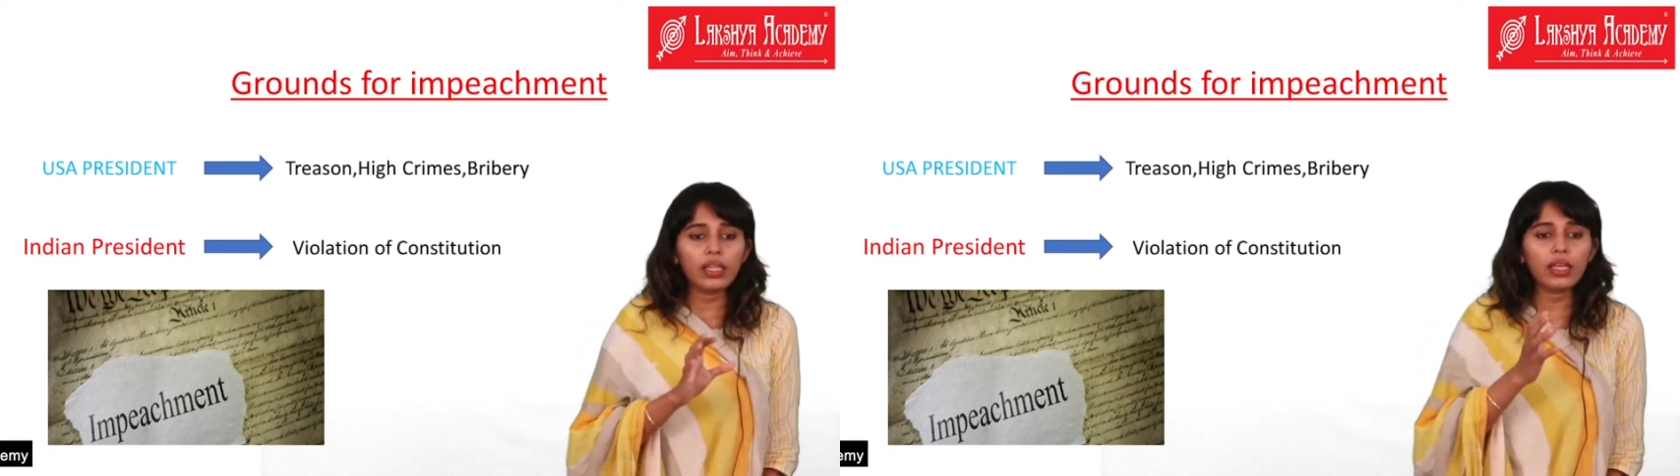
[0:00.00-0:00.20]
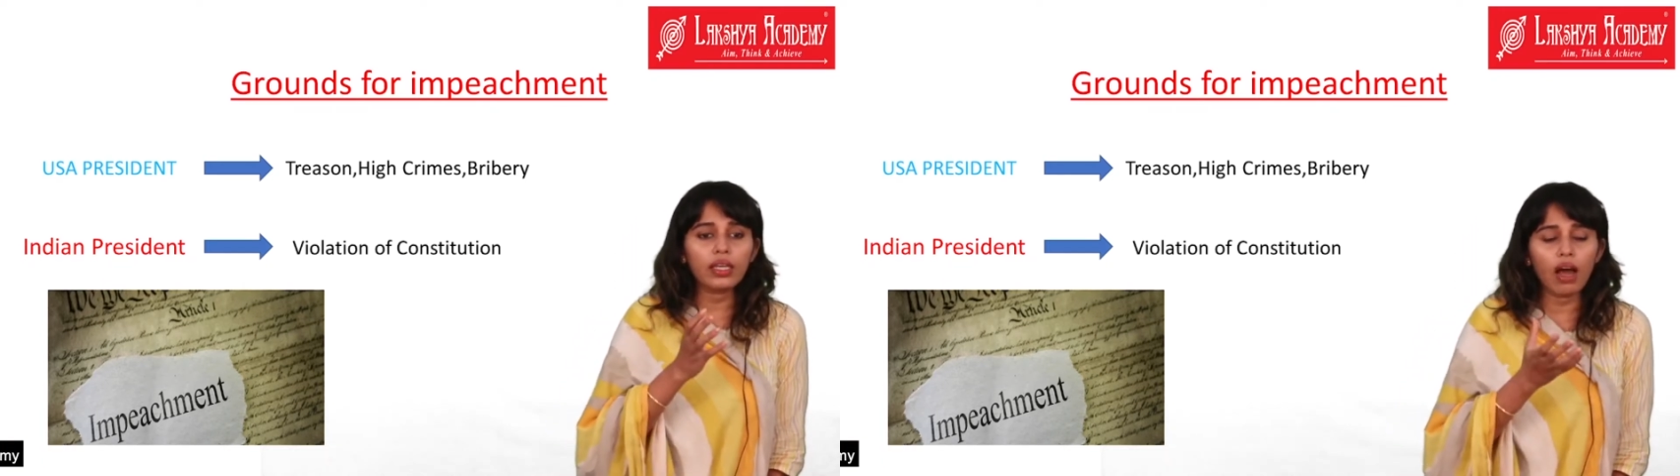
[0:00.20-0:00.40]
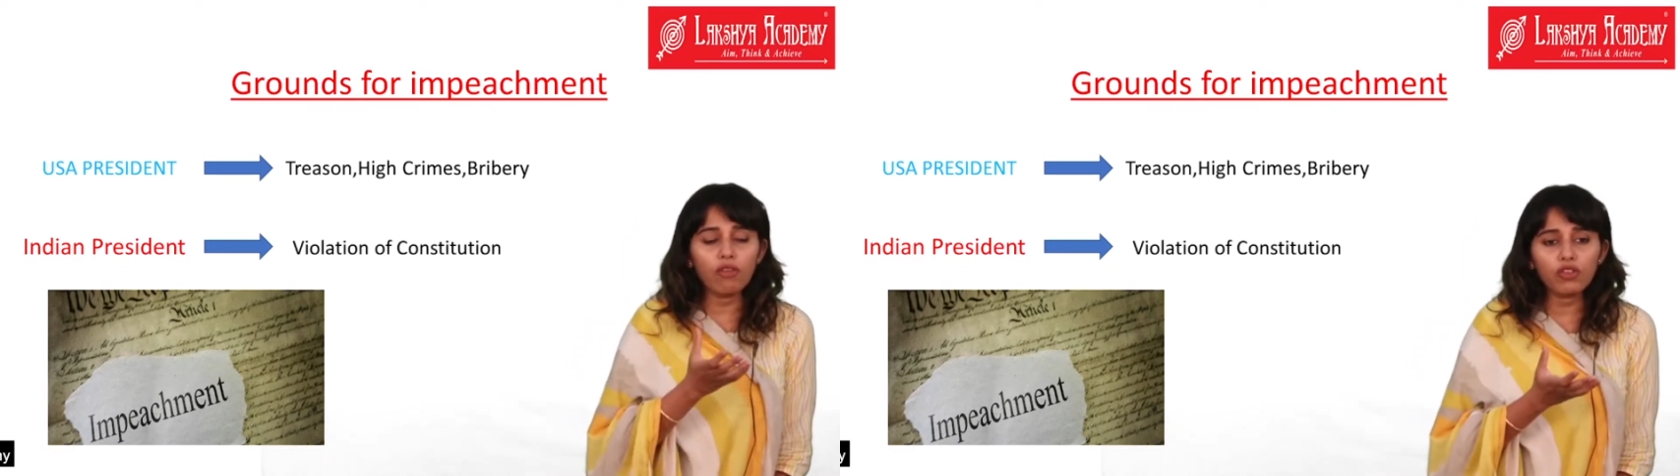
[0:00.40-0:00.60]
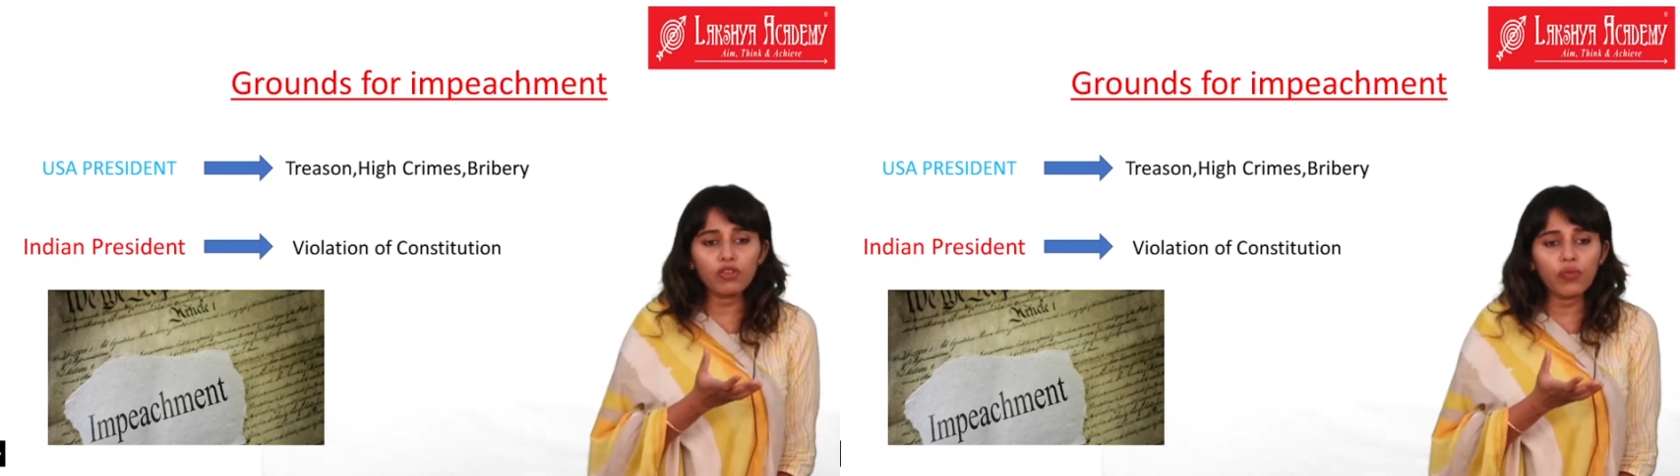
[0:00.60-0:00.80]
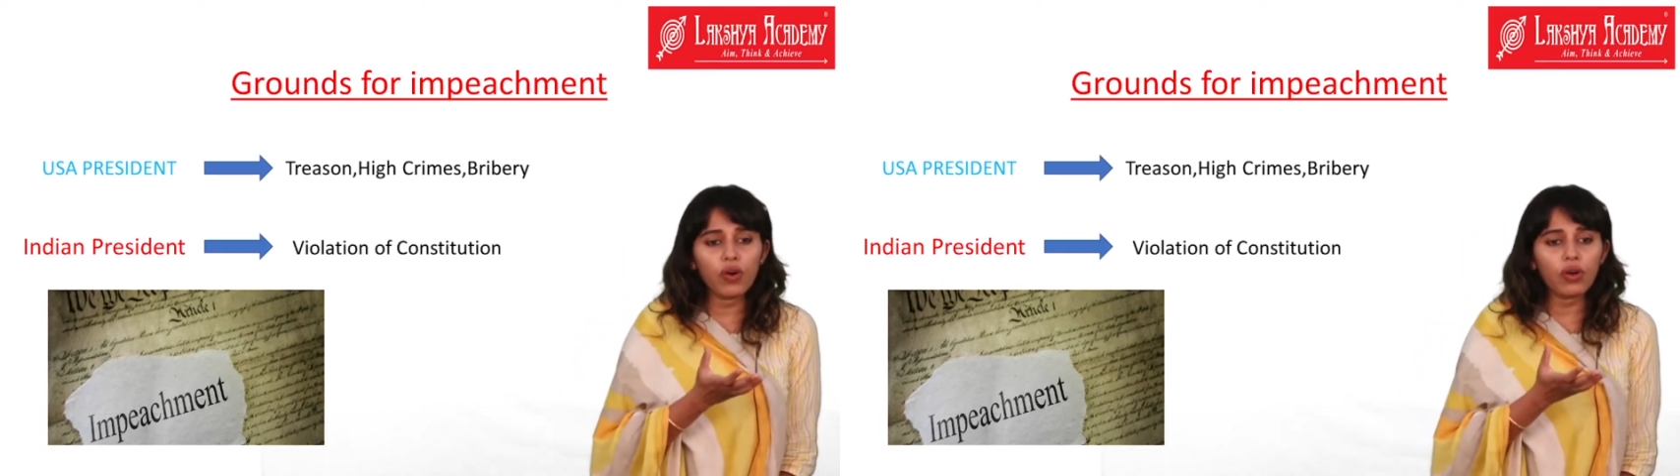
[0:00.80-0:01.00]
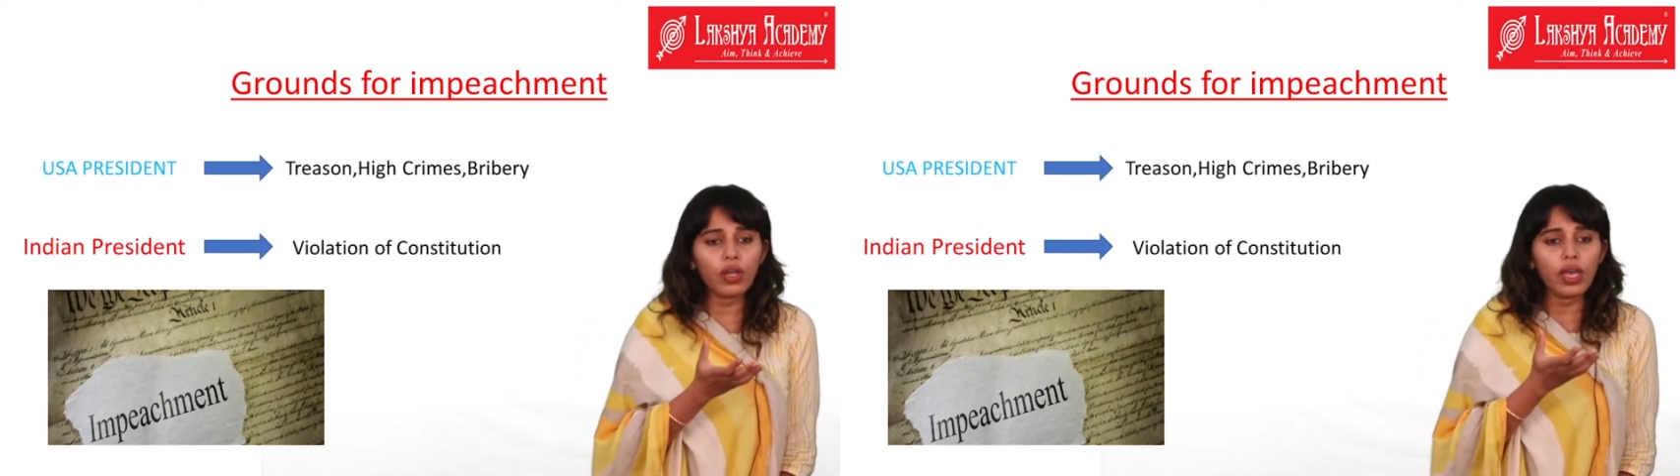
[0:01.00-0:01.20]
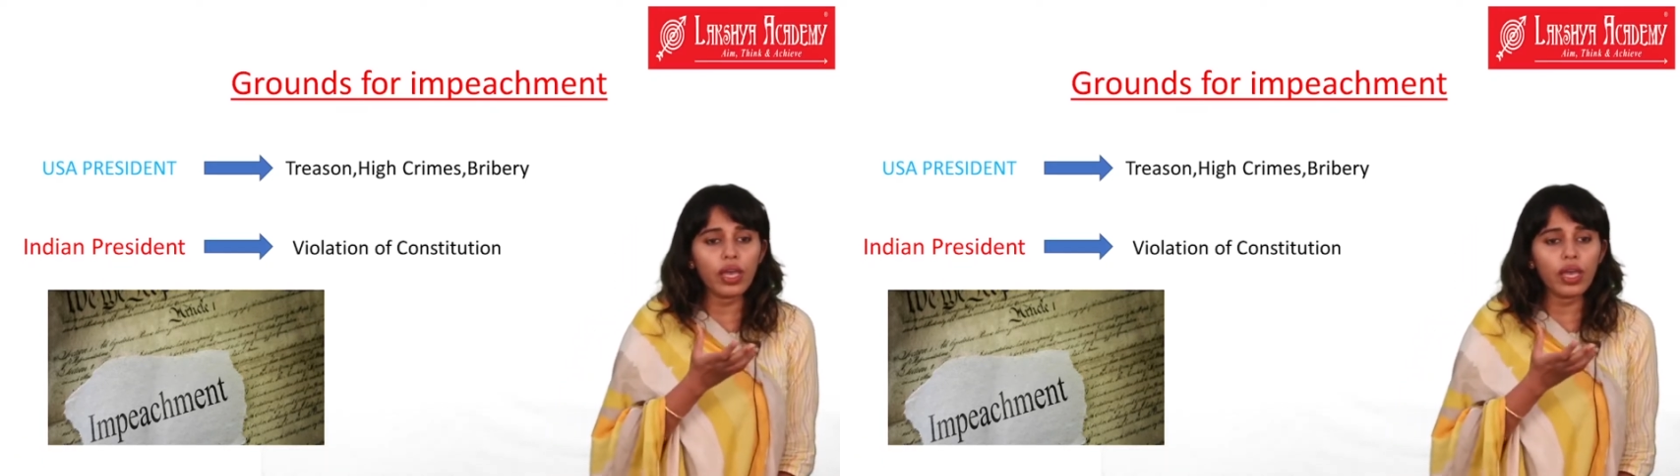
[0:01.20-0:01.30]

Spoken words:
the grounds for